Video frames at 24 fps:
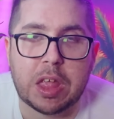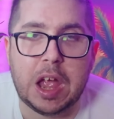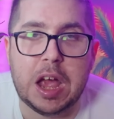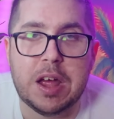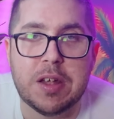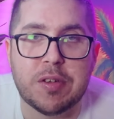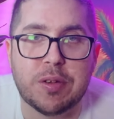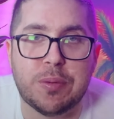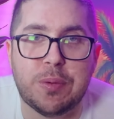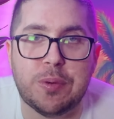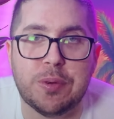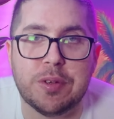
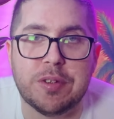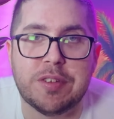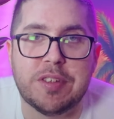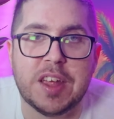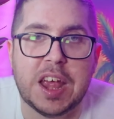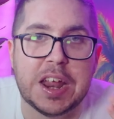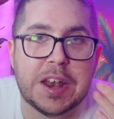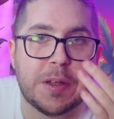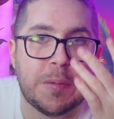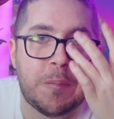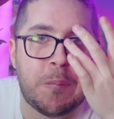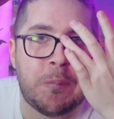as I've always
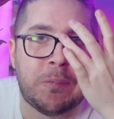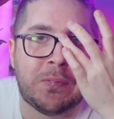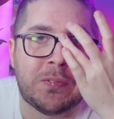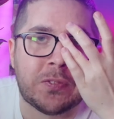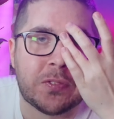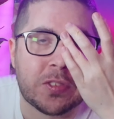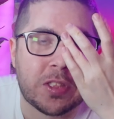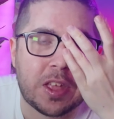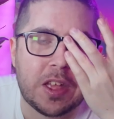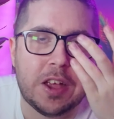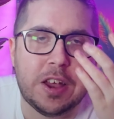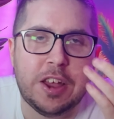said,
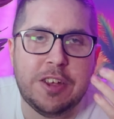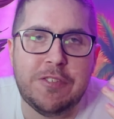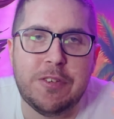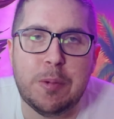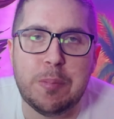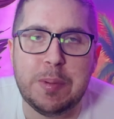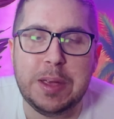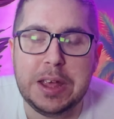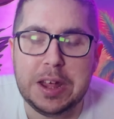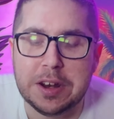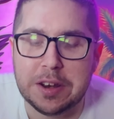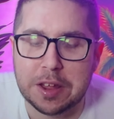if
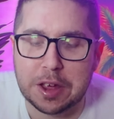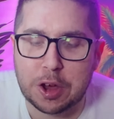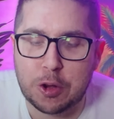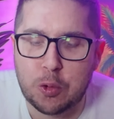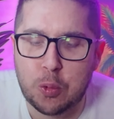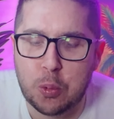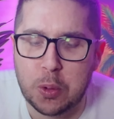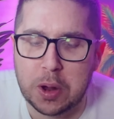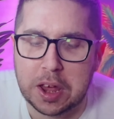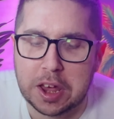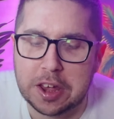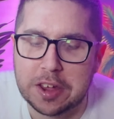I'm eating it
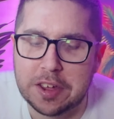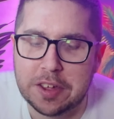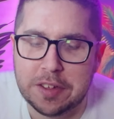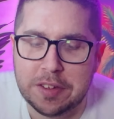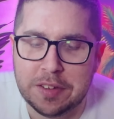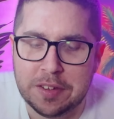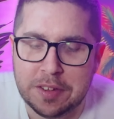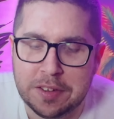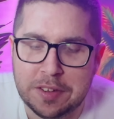quick,